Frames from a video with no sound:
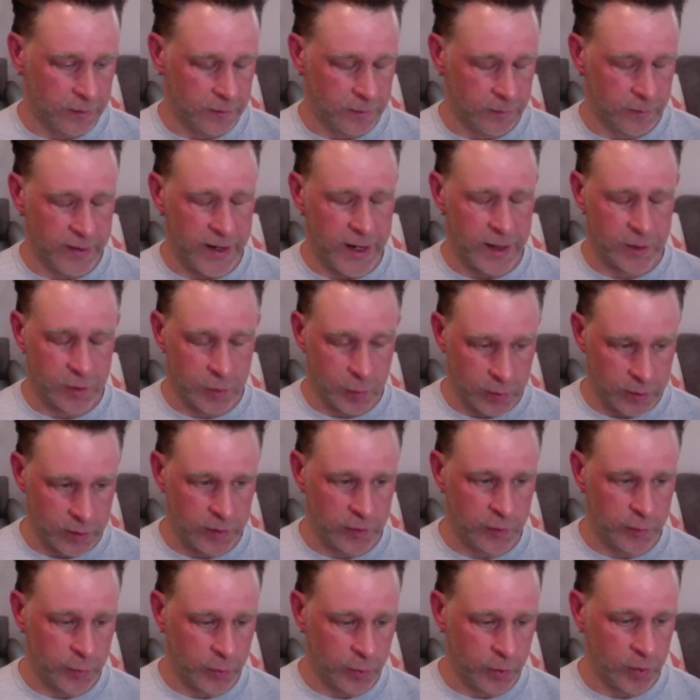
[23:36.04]
back to what I
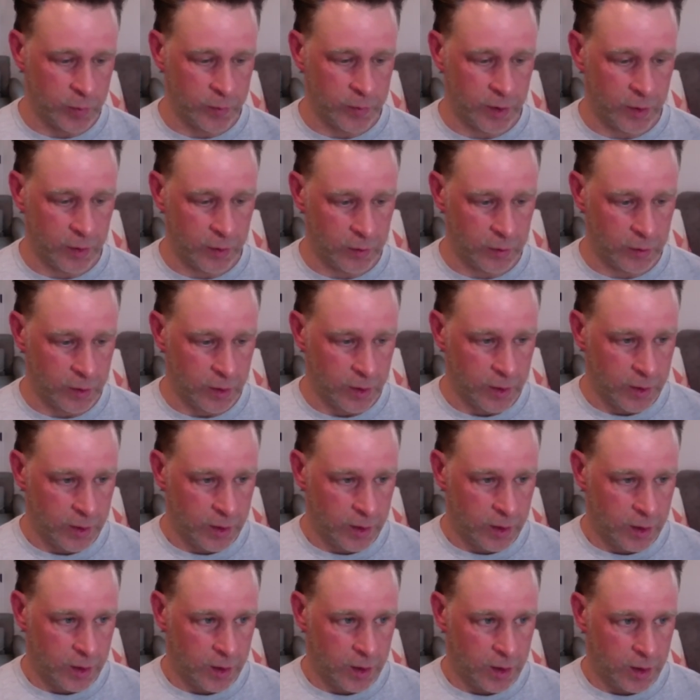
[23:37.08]
spoke about,
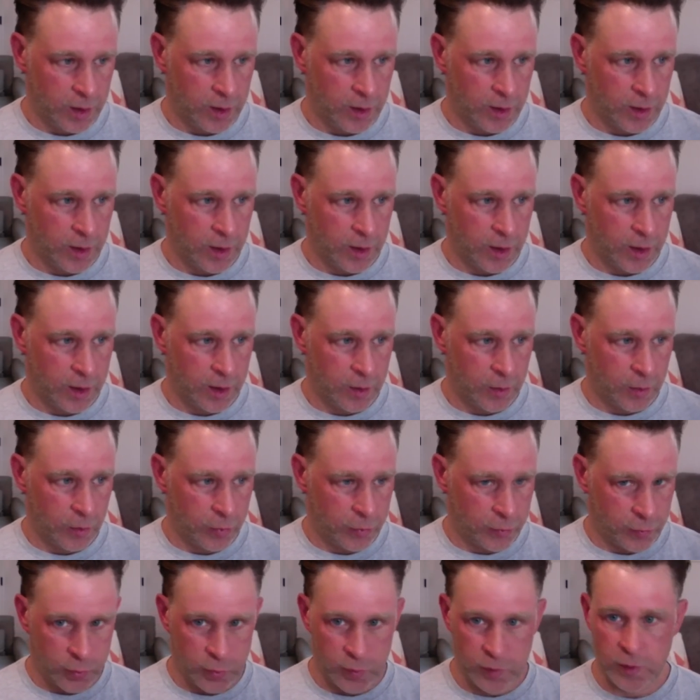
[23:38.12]

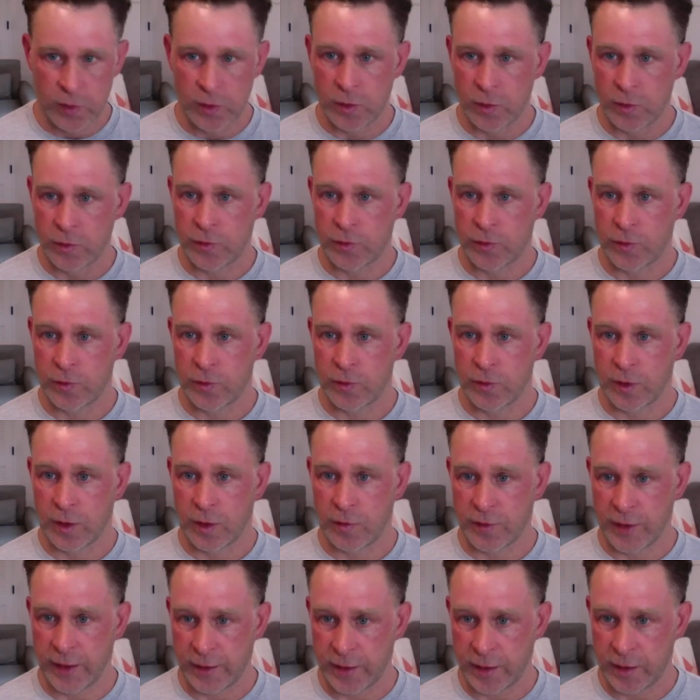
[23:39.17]
through the use
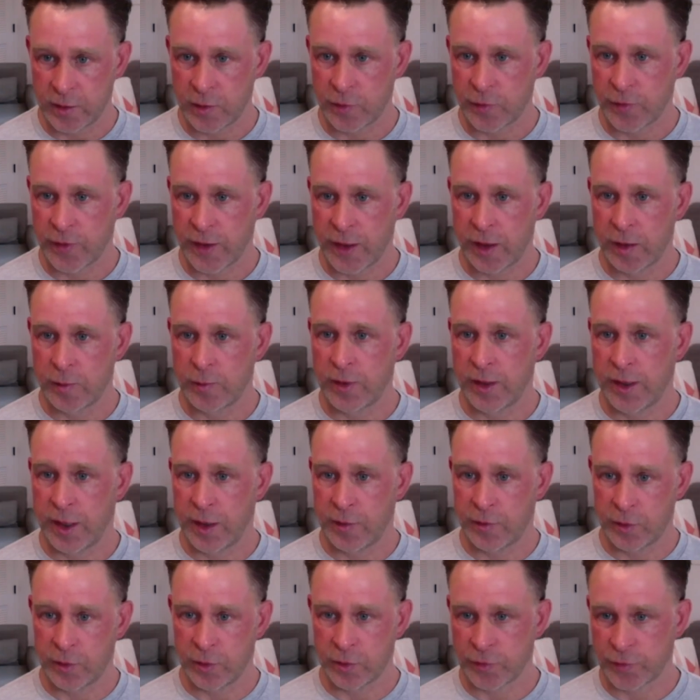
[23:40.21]
of identifying
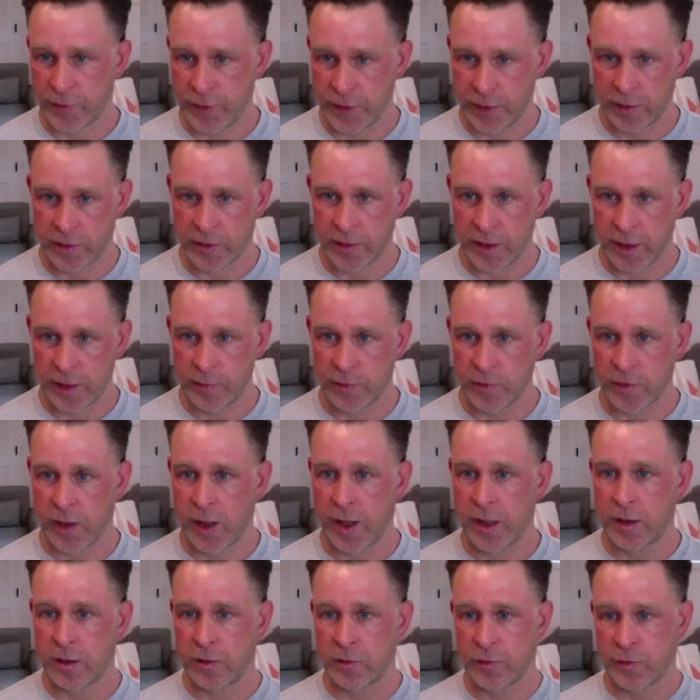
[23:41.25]
behavioral phenotypes,
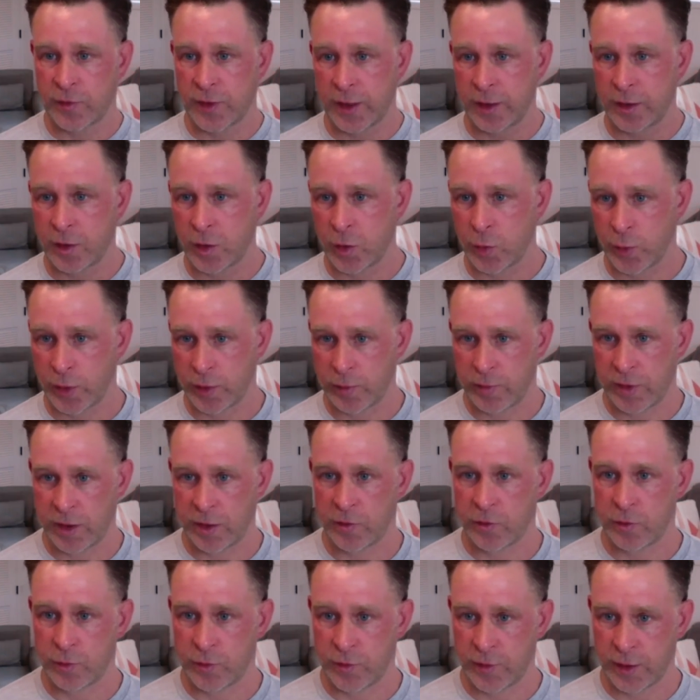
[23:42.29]
I can find out what
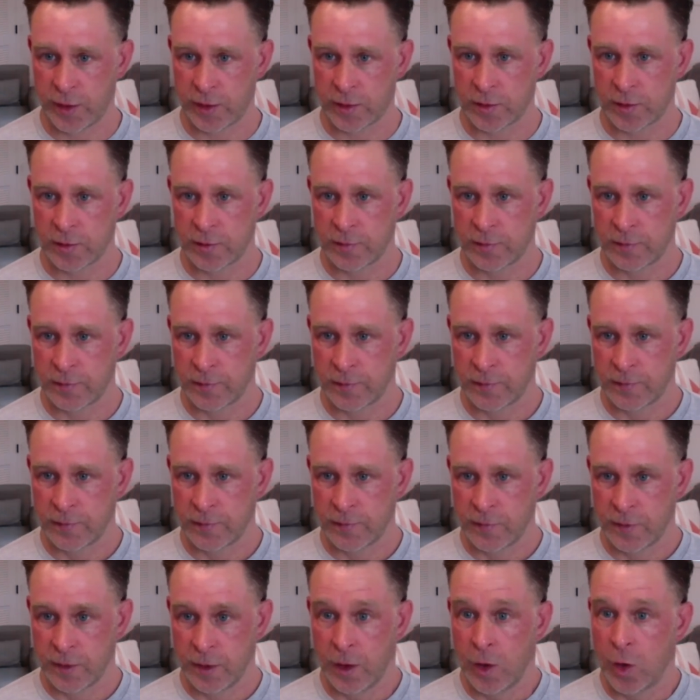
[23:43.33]
makes you tick,
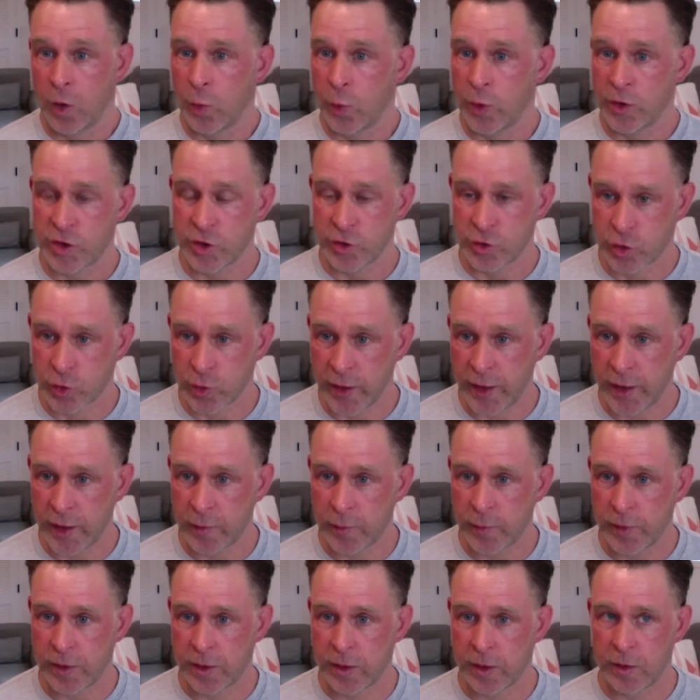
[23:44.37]
which is
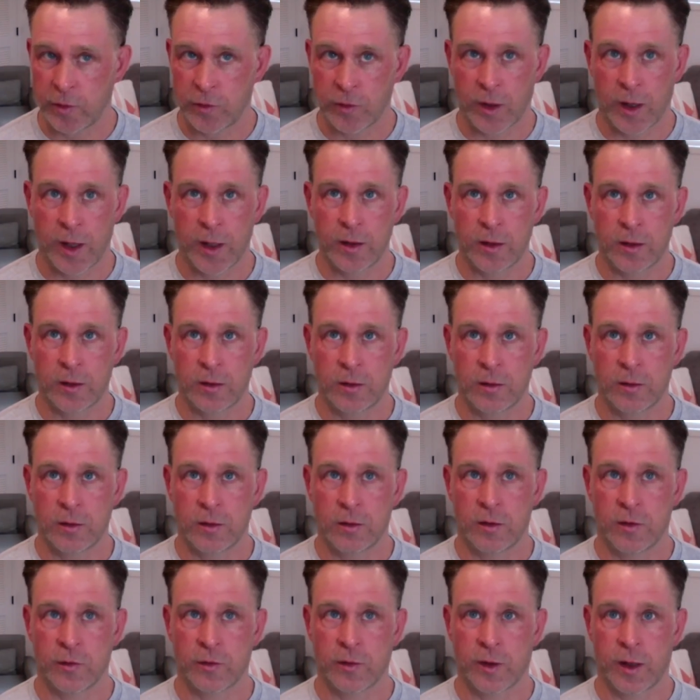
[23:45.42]
great because I can
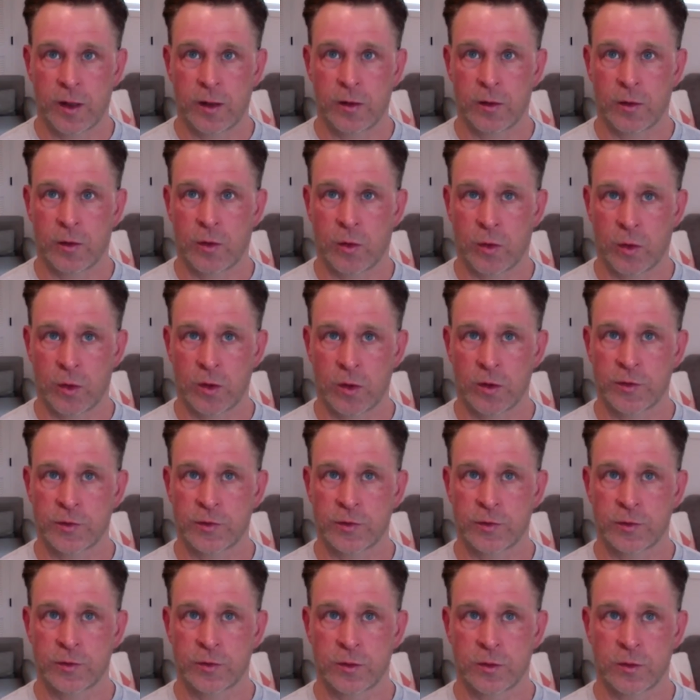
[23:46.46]
design a
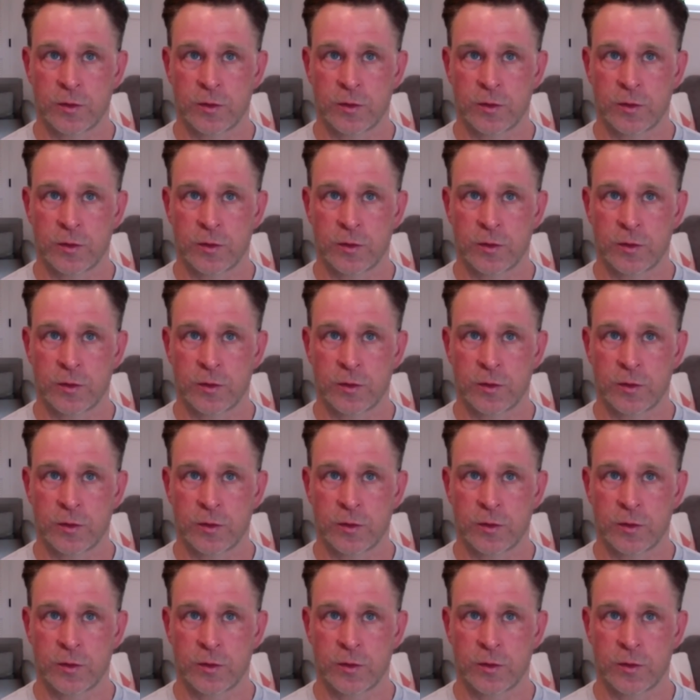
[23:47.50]
course